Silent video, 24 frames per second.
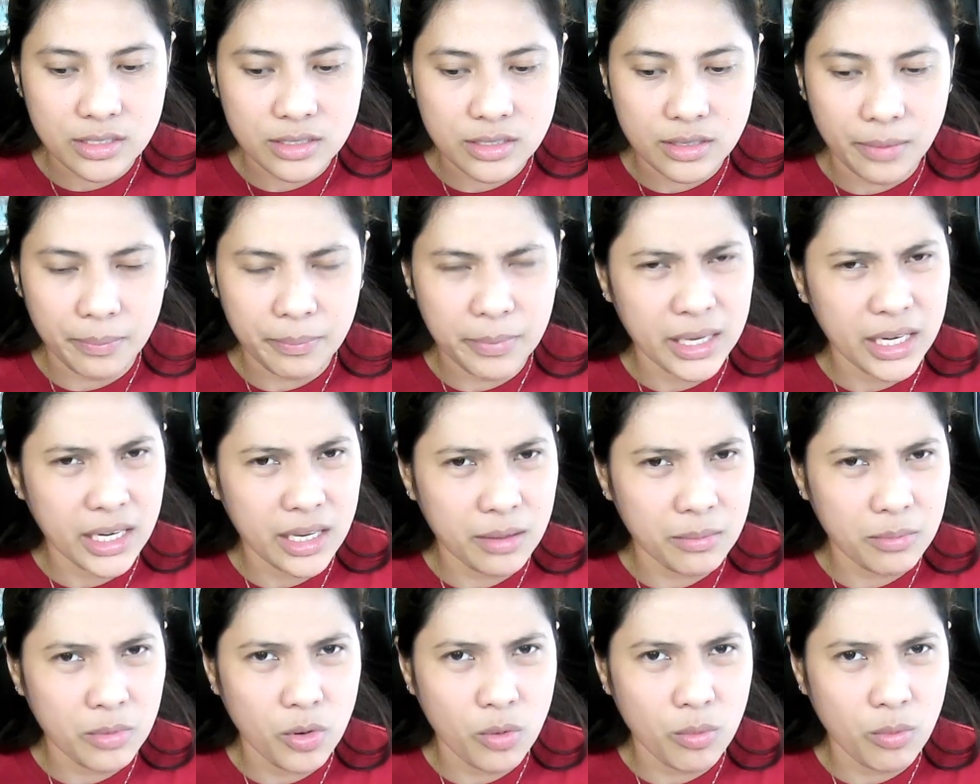
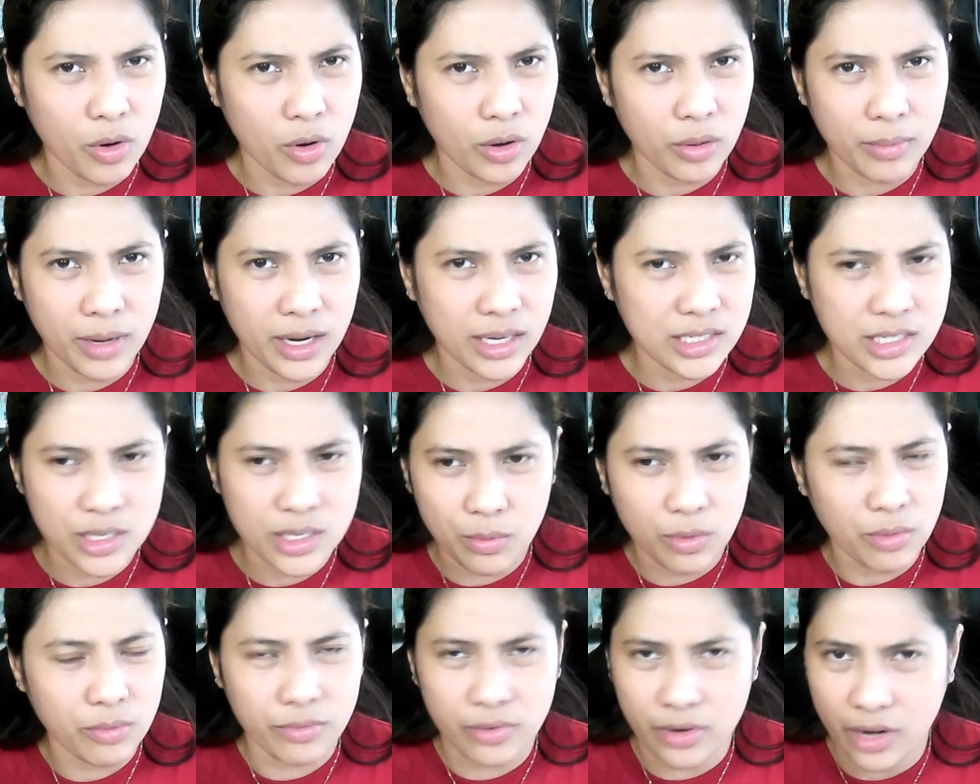minimum or
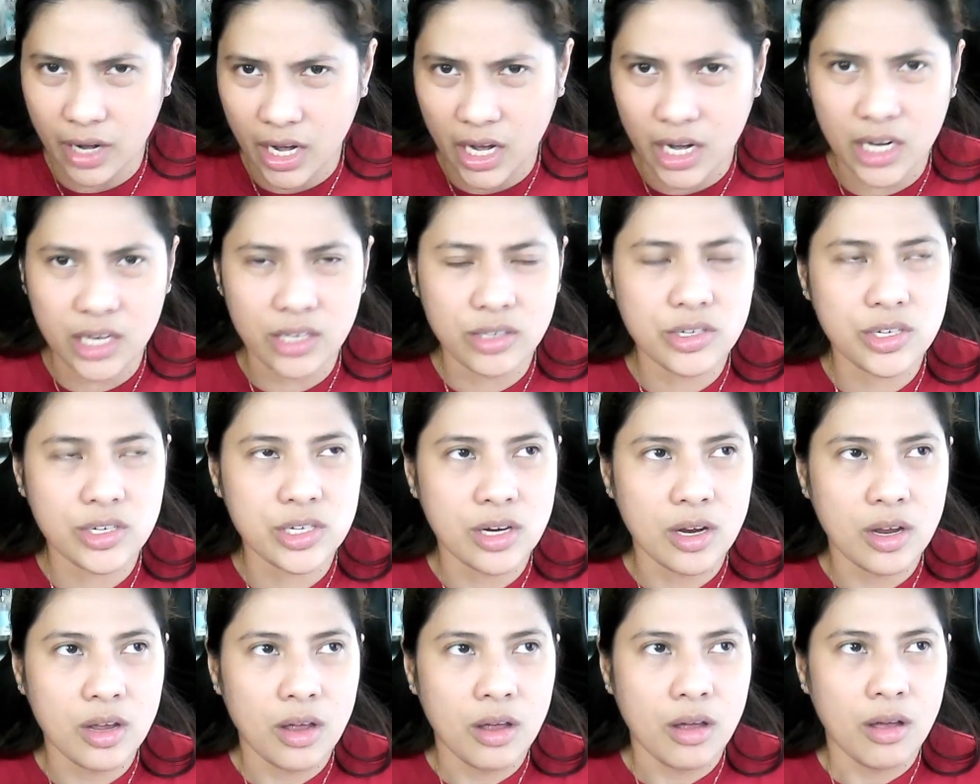maximum range
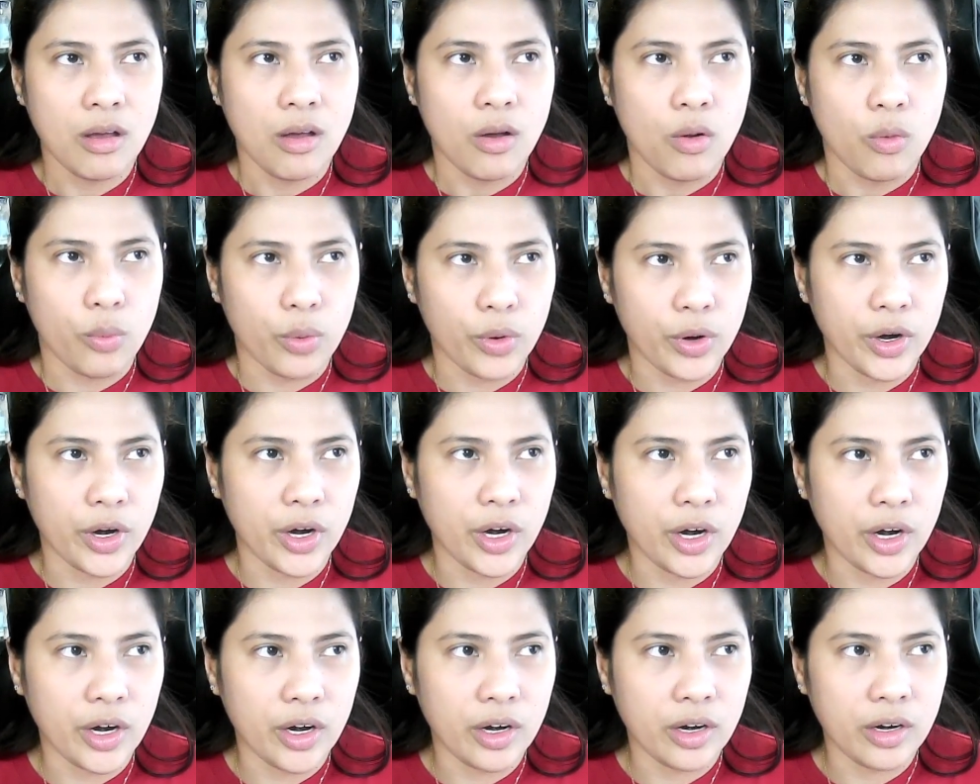
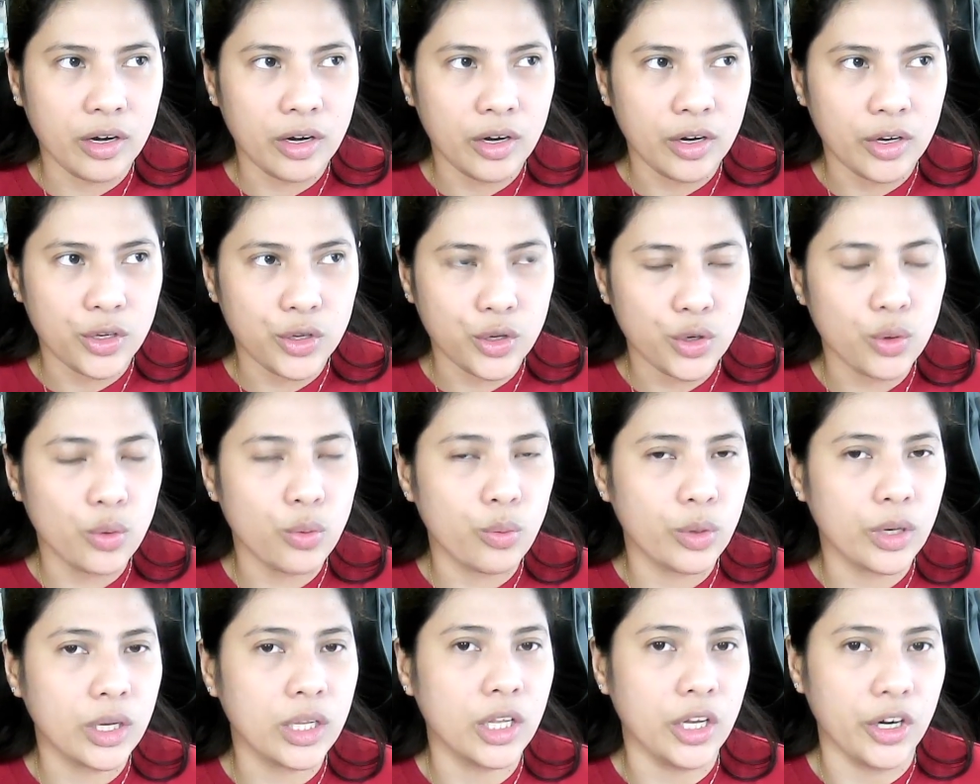where you
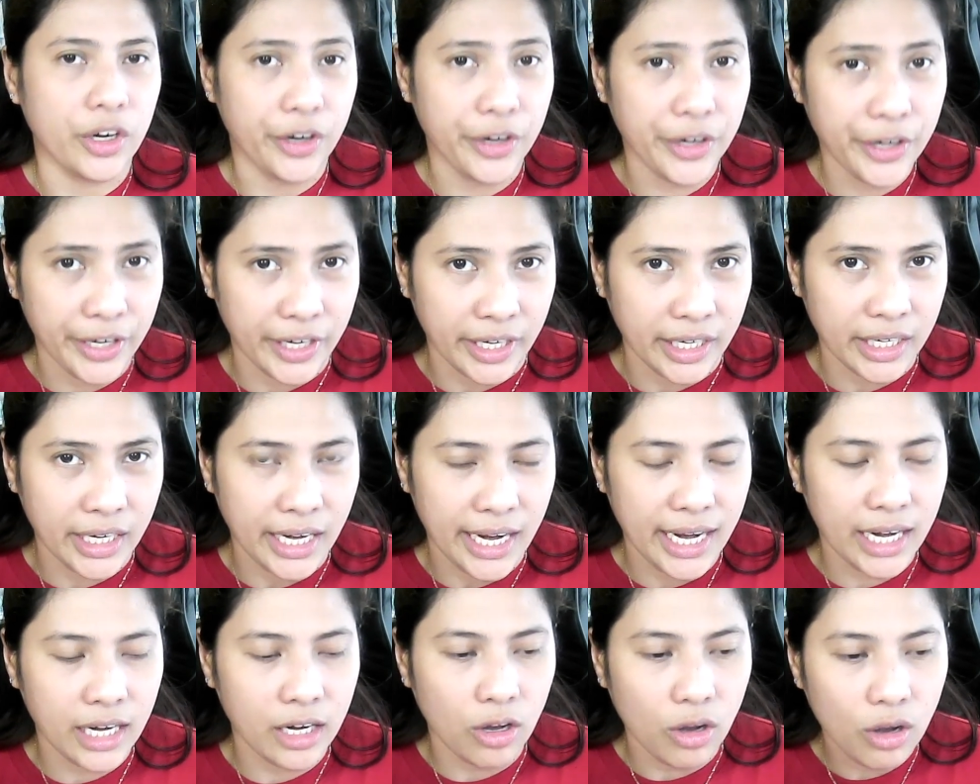will earn,
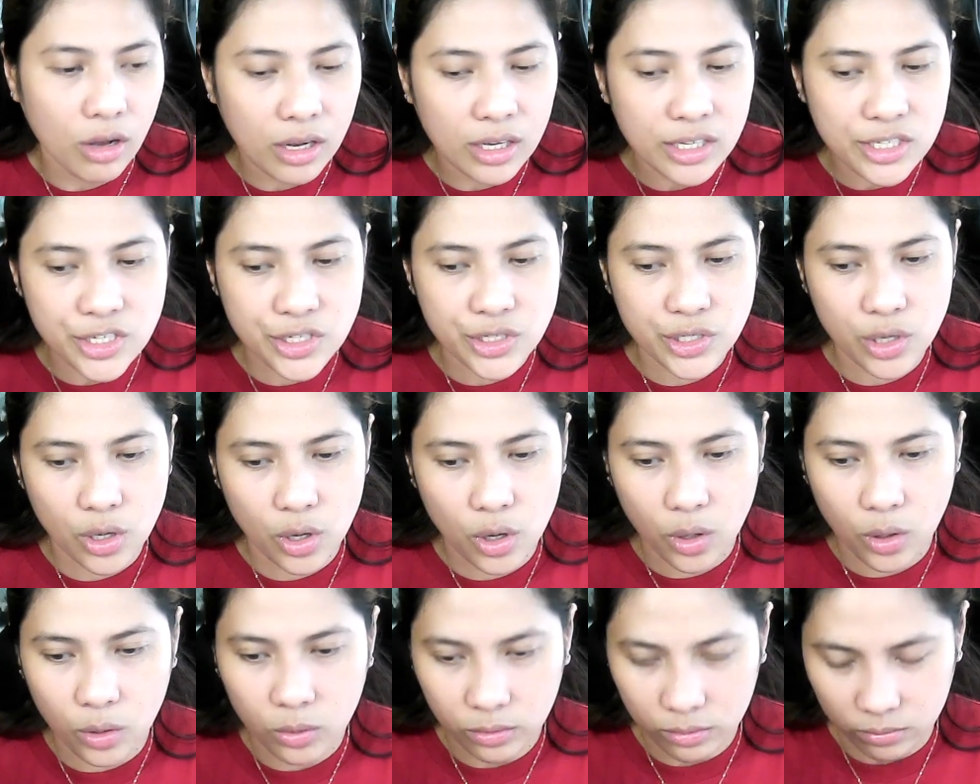and
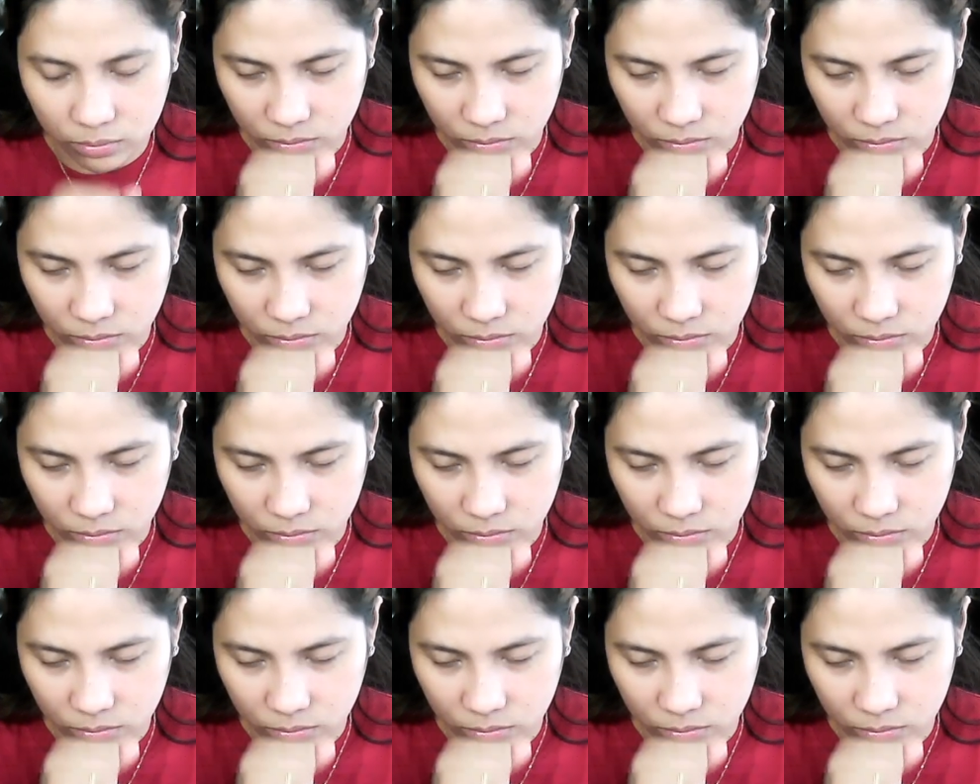also